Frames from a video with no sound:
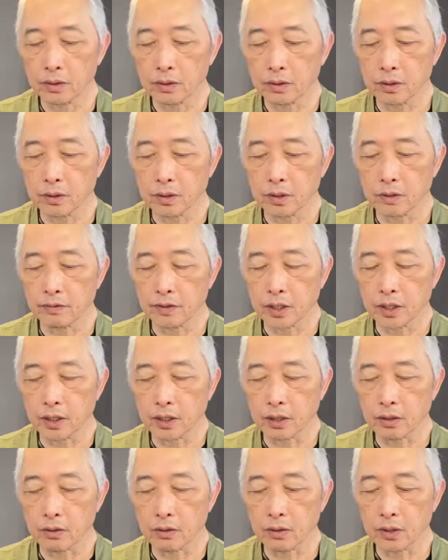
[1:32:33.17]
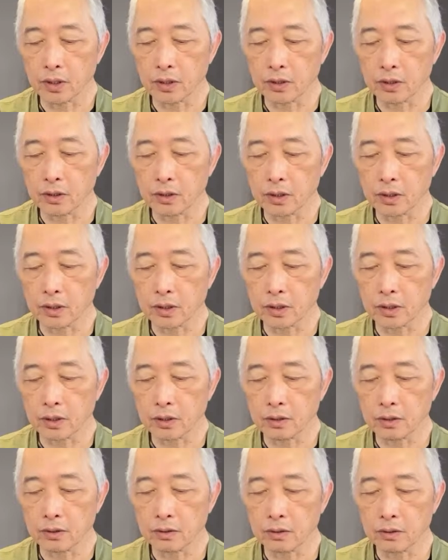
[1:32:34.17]
Living according to the
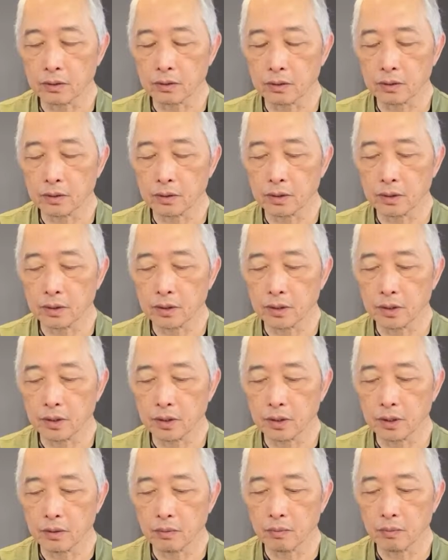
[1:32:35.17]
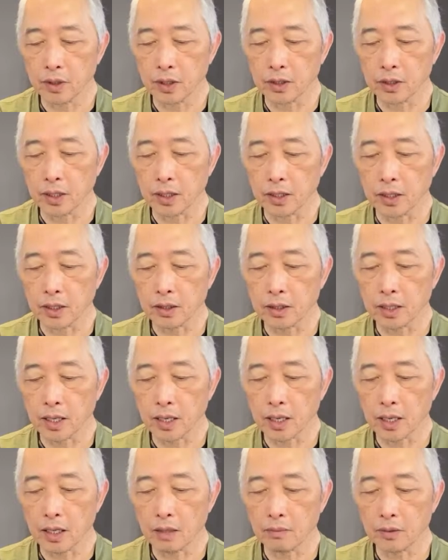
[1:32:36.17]
sun. Maintaining the
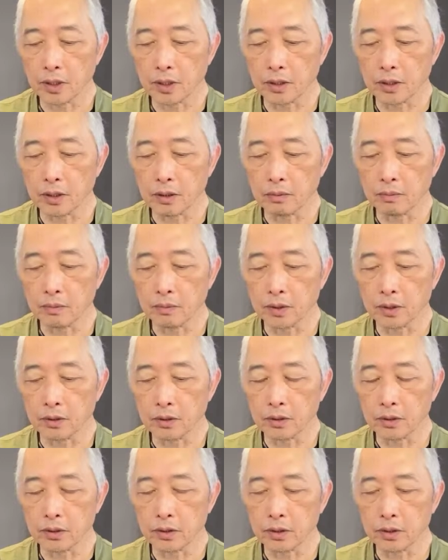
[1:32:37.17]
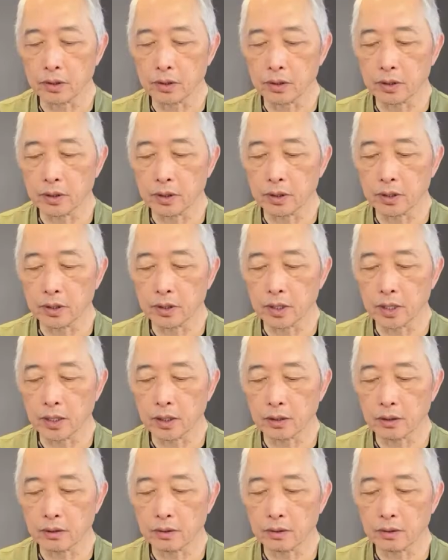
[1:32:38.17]
harmony between the yin and the yang.